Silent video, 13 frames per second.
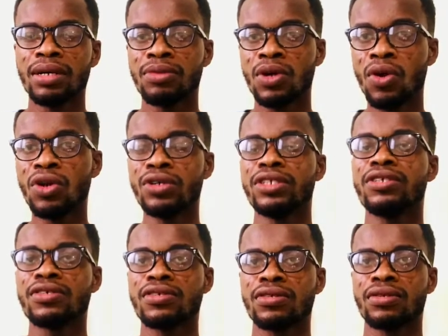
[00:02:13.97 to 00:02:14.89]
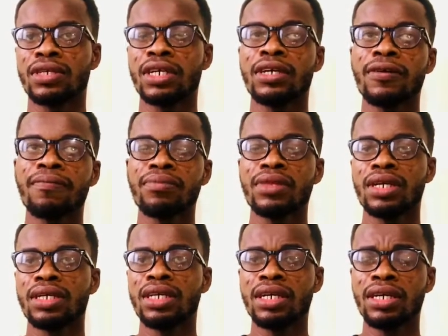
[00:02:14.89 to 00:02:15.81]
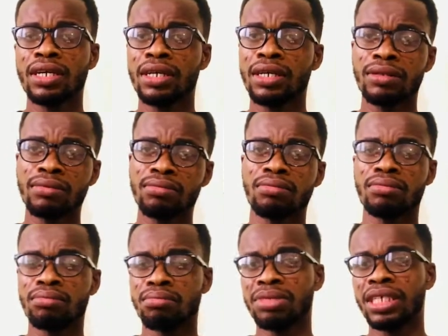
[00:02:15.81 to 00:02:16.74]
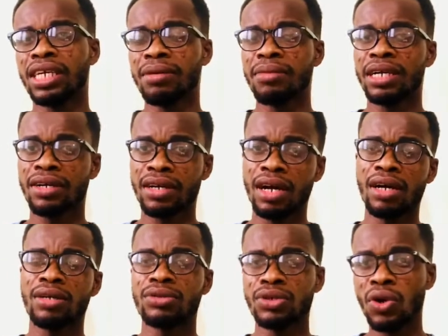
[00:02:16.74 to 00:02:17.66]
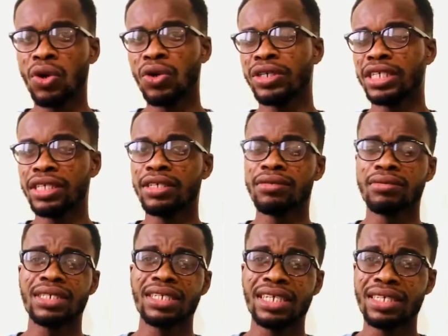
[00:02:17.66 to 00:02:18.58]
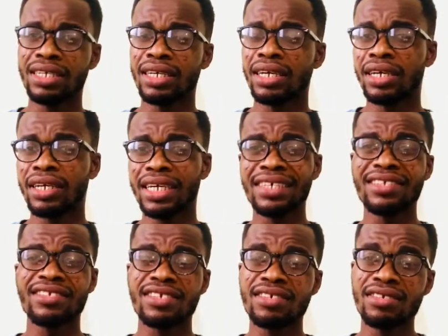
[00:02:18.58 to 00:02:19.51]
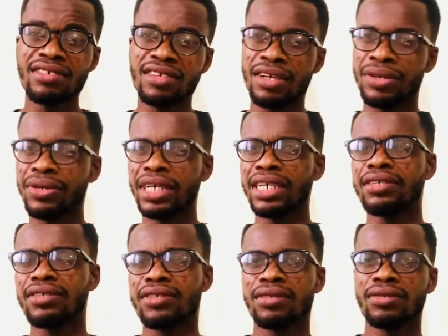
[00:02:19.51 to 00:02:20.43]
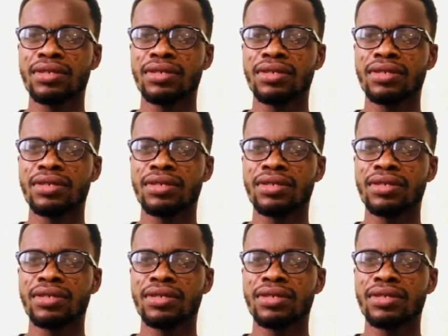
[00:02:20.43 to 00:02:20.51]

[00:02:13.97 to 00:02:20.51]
colonies. Okay, they became a crown colony in the year 1808.